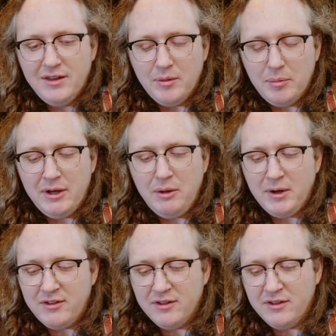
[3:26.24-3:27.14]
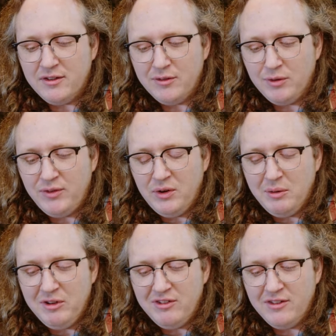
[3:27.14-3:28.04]
the play button to review
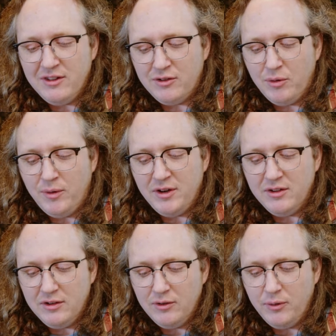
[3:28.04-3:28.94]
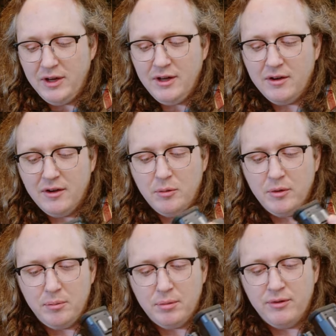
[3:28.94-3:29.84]
images is quite annoying. I
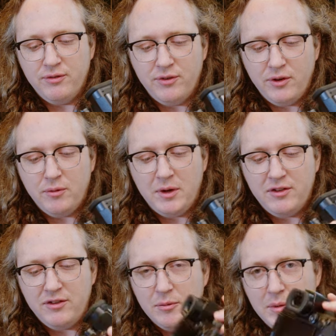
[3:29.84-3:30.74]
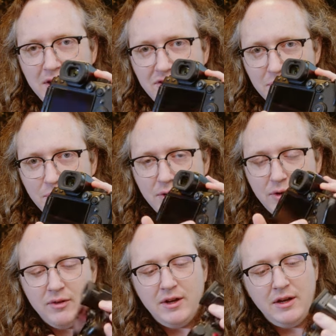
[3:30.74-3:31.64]
would prefer it to be somewhere
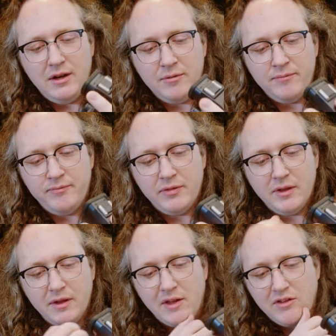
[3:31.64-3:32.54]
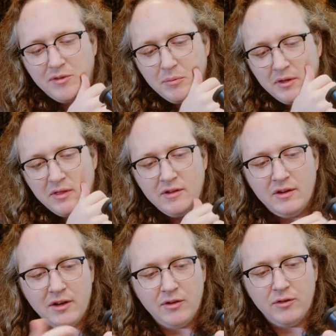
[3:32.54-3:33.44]
over here. That's something that
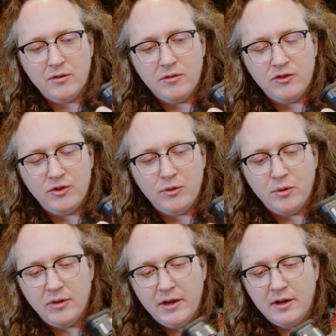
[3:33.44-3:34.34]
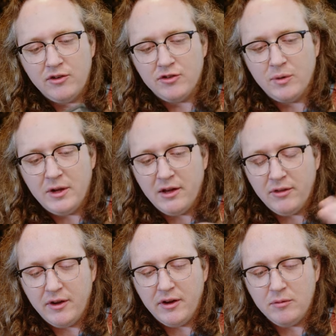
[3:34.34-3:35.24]
Nikon do on their control layout
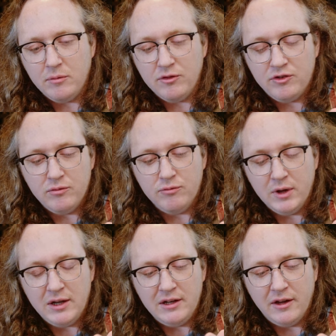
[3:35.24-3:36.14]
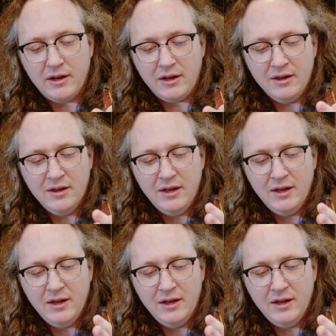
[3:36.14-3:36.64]
that I really like.